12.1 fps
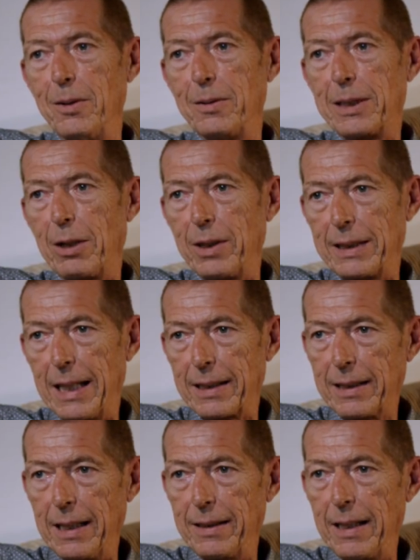terror
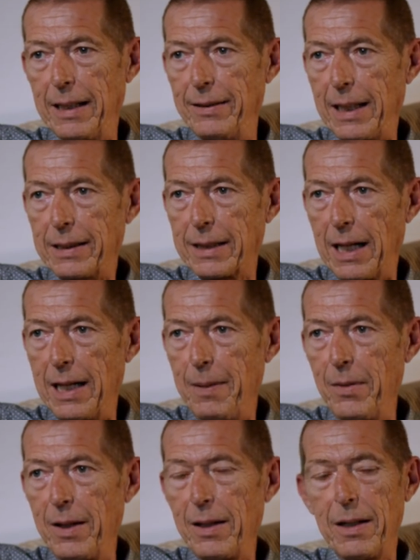attacks and that
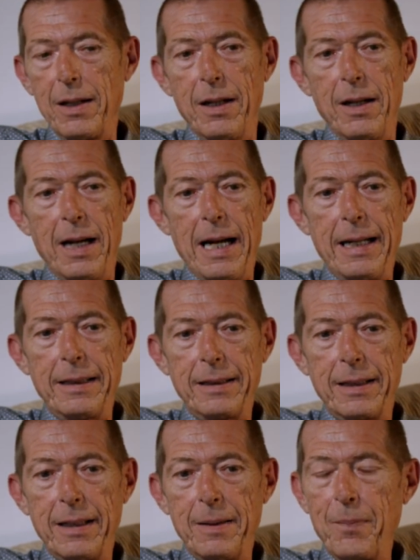time.
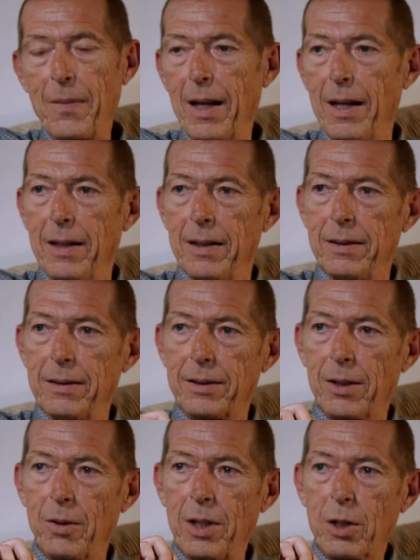And
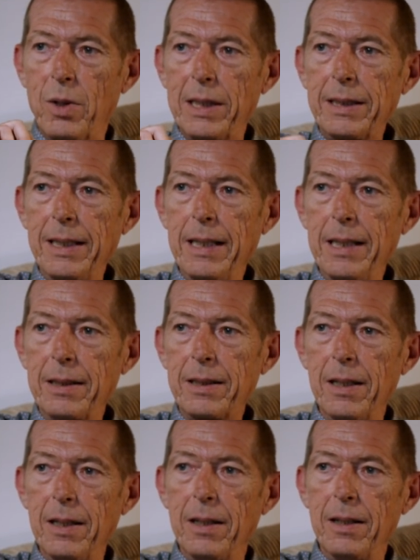so the question is,